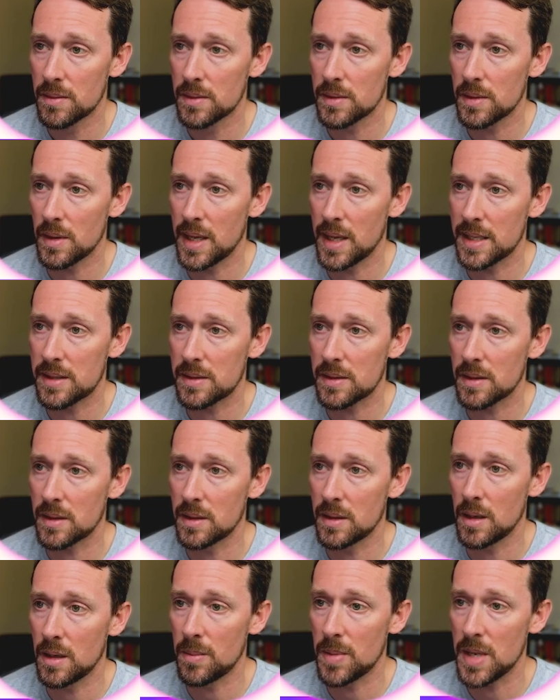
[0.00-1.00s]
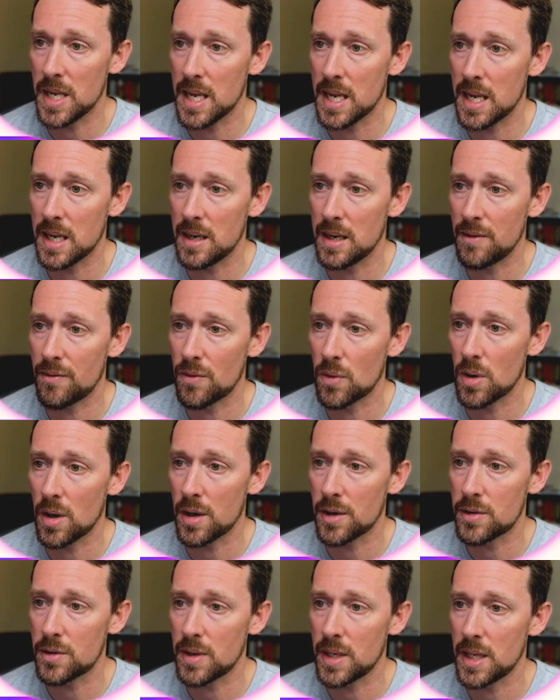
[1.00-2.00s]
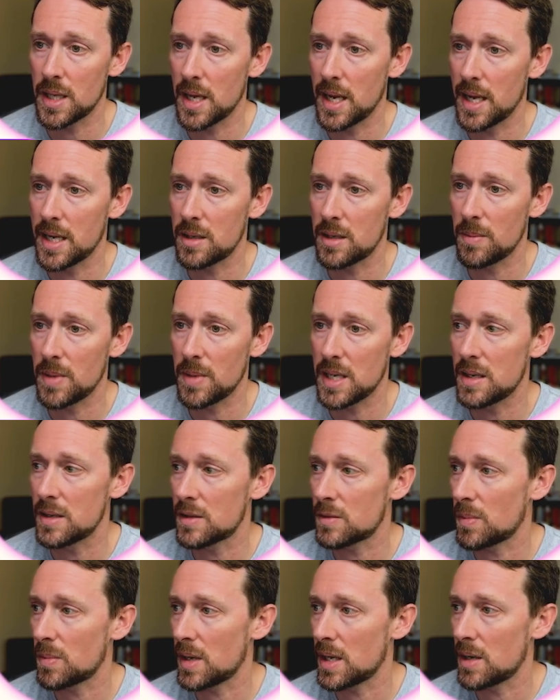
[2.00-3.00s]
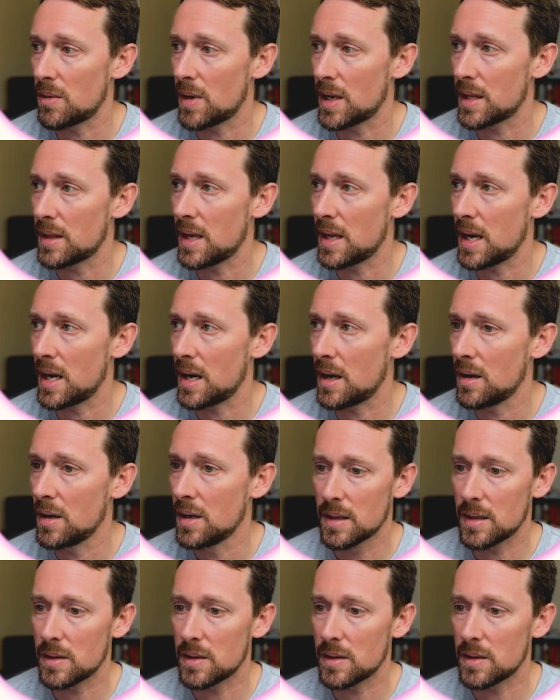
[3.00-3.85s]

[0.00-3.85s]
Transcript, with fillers: So that's going to be handy for our trend line to be displayed right there.